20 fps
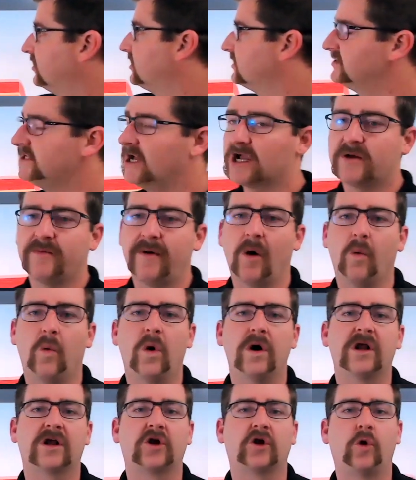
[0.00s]
let's talk about
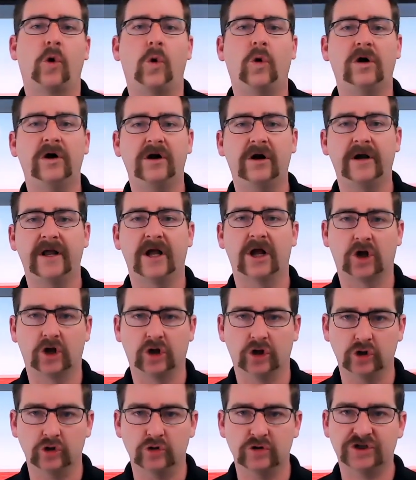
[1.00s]
what a coronary
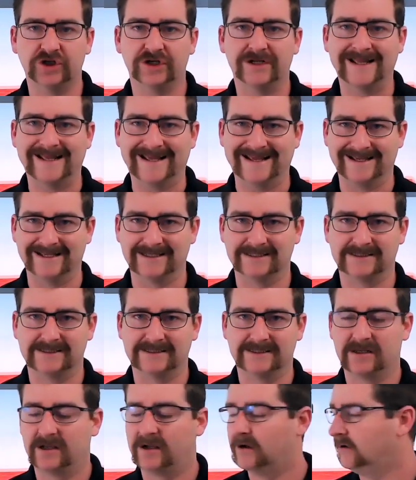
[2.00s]
occlusion is.
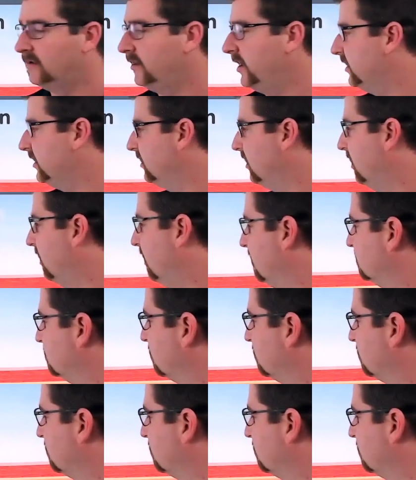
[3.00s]
All right. So